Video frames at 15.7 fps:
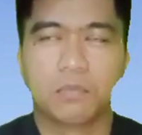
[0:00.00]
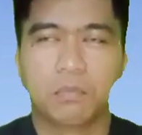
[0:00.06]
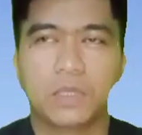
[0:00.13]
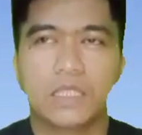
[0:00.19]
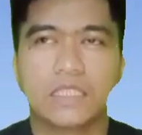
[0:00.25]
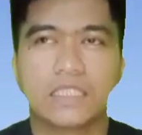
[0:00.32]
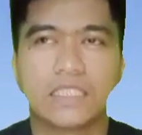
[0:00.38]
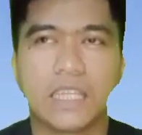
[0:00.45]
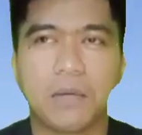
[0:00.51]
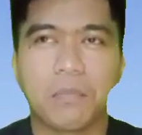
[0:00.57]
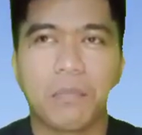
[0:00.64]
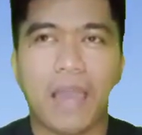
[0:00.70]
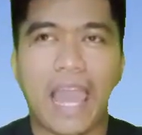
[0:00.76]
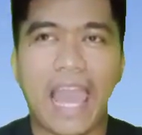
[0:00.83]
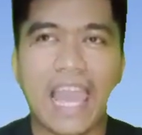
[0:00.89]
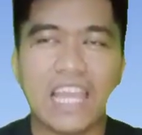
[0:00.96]
But
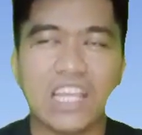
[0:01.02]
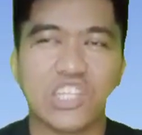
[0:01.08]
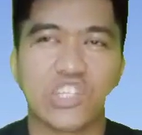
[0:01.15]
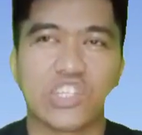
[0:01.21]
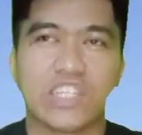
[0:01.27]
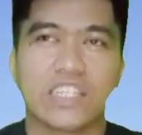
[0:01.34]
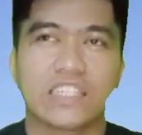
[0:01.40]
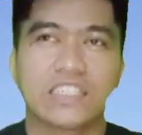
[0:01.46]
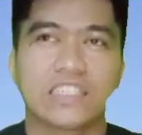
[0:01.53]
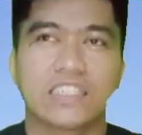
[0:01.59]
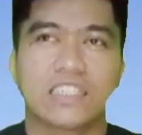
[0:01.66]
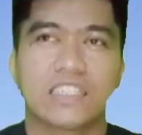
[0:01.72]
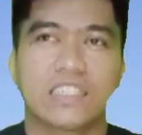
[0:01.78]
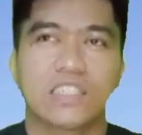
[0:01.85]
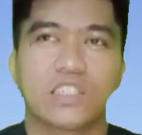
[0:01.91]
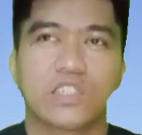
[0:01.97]
some action
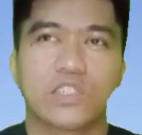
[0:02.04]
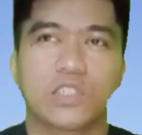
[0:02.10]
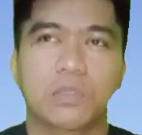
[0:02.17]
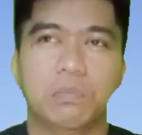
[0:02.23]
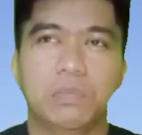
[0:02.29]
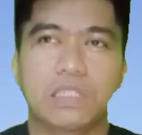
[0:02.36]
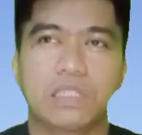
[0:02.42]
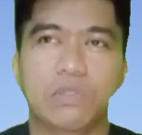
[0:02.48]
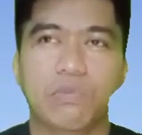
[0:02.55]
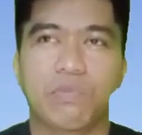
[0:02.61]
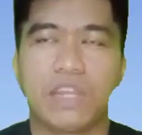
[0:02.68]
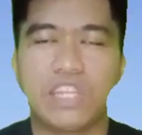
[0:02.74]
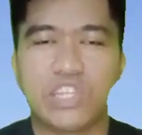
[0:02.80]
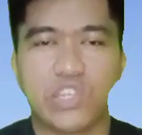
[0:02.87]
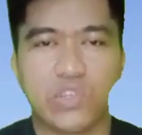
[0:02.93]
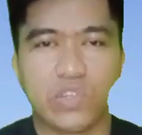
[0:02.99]
could be
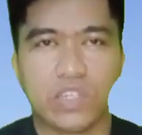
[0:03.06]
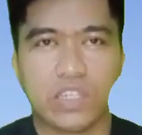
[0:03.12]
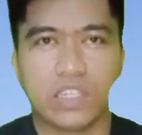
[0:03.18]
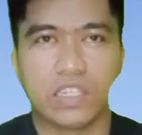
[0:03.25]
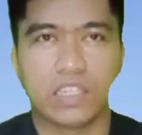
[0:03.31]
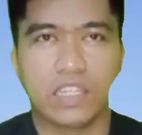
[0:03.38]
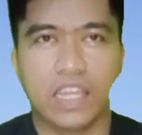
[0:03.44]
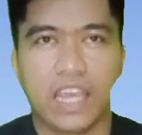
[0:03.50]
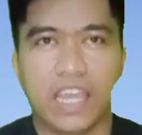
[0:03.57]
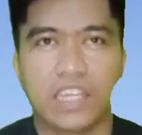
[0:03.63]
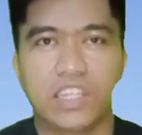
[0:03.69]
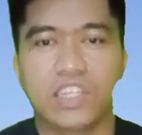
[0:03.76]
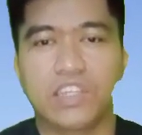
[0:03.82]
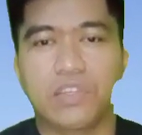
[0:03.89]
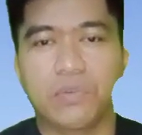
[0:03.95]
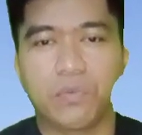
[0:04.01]
rational and
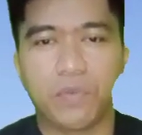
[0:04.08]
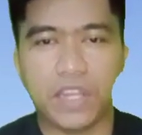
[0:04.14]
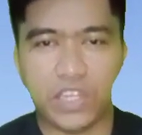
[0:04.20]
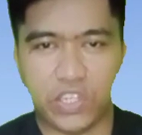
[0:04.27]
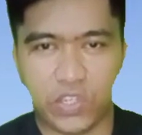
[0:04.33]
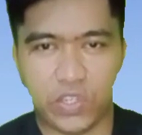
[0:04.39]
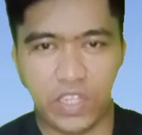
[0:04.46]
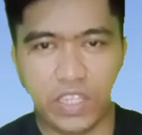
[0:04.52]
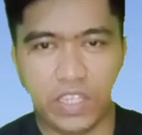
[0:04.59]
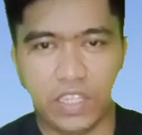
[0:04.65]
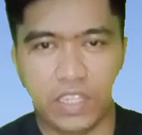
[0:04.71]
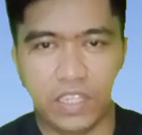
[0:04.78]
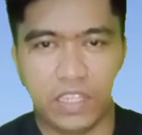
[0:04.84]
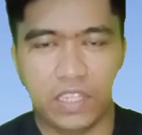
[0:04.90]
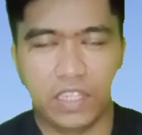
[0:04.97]
irrational,